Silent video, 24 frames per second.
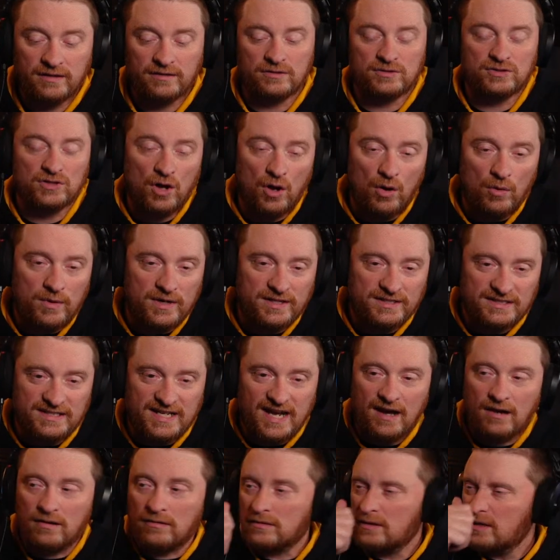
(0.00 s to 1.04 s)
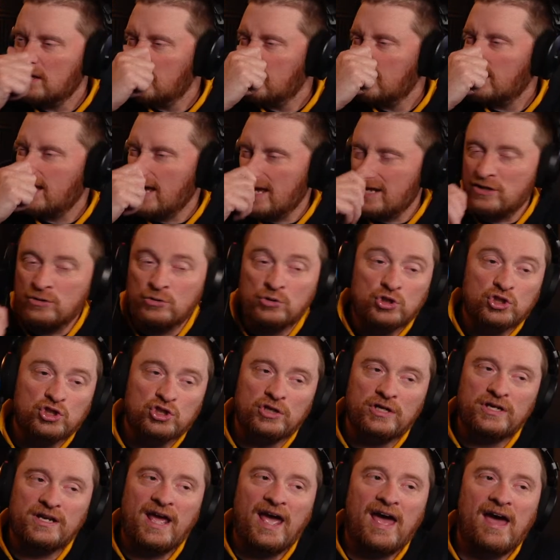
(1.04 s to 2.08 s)
There's always doubt. And you
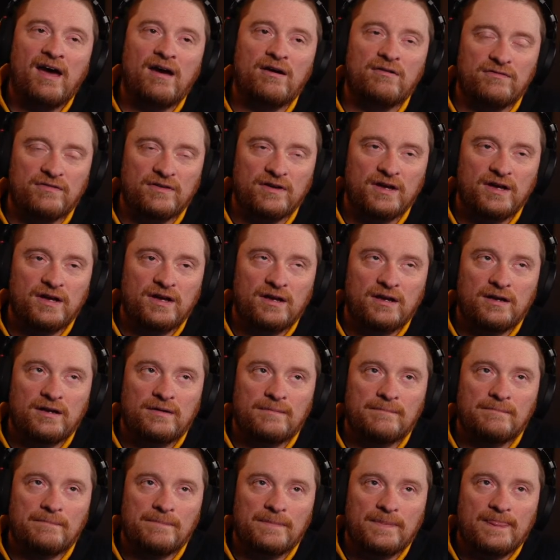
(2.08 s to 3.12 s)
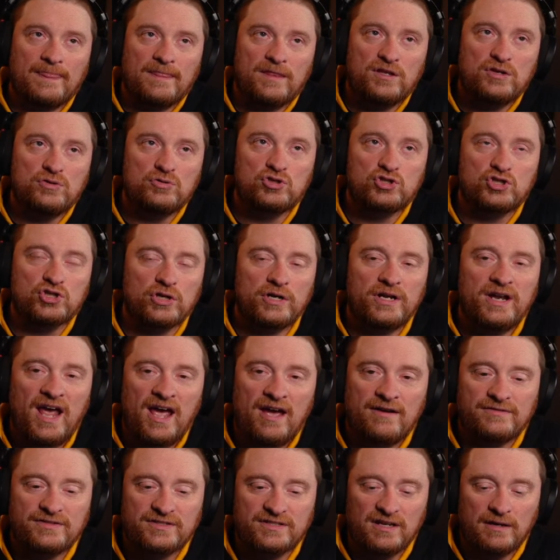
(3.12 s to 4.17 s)
should have you should
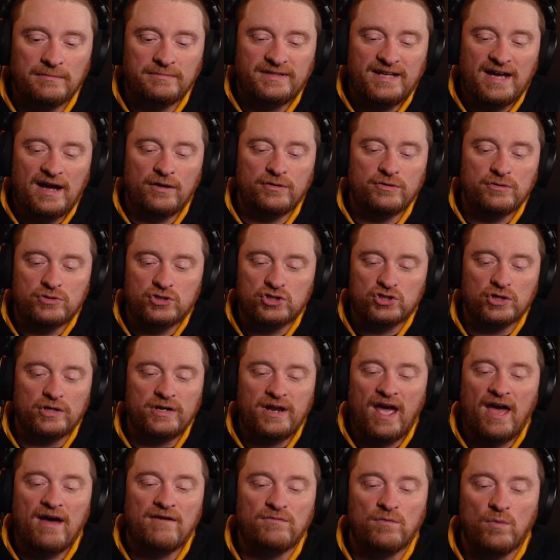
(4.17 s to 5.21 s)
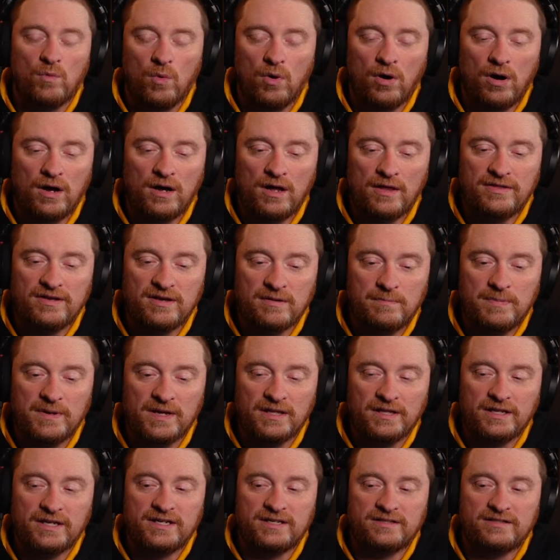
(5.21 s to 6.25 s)
have some doubt. You should have the
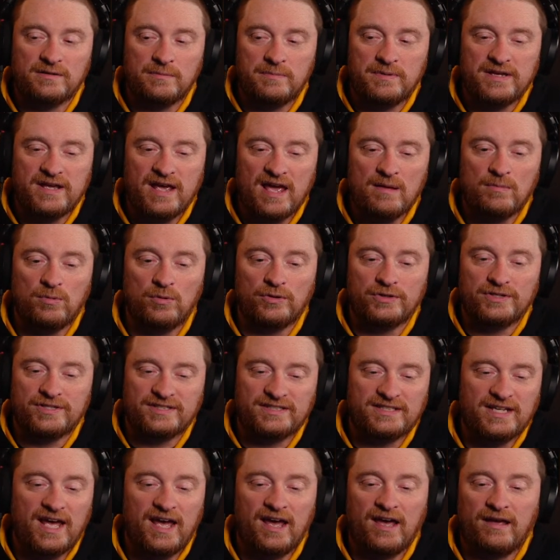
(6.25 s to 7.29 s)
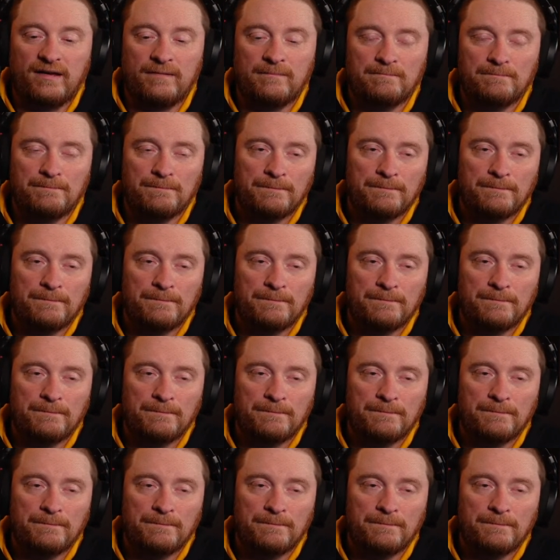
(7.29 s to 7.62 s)
ability to be able to say,